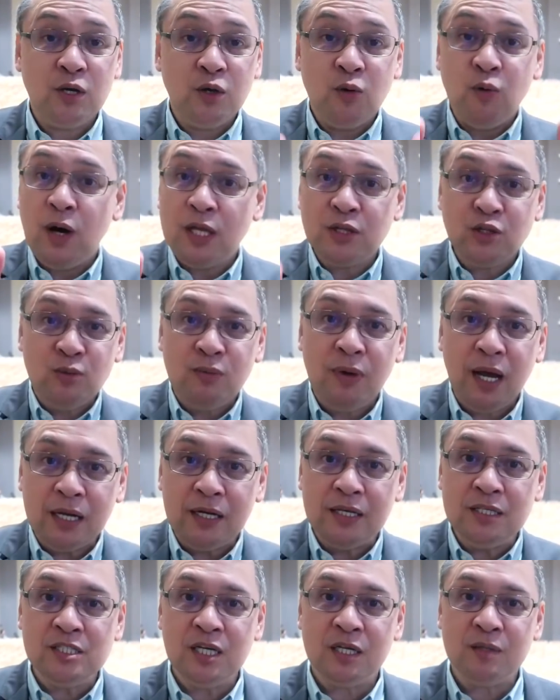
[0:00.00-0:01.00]
Whether you
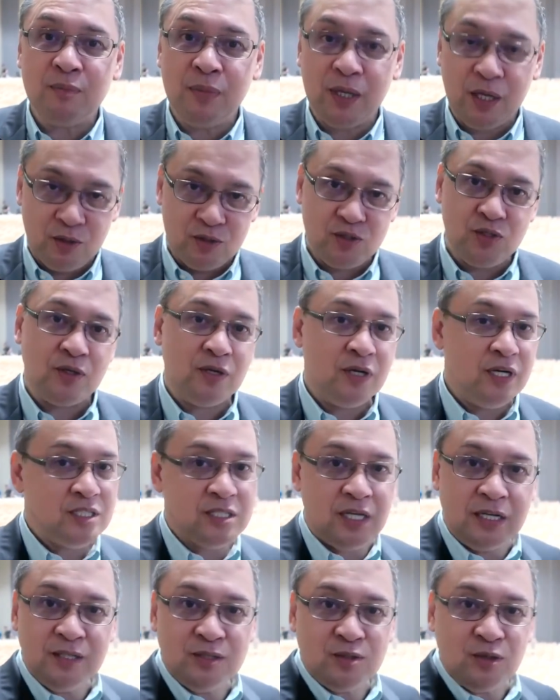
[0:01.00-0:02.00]
want to manage it
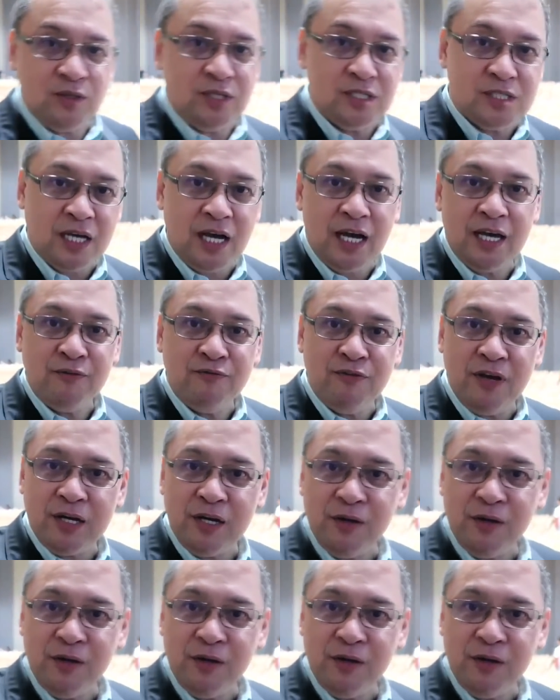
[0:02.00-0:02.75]
because you're listening to this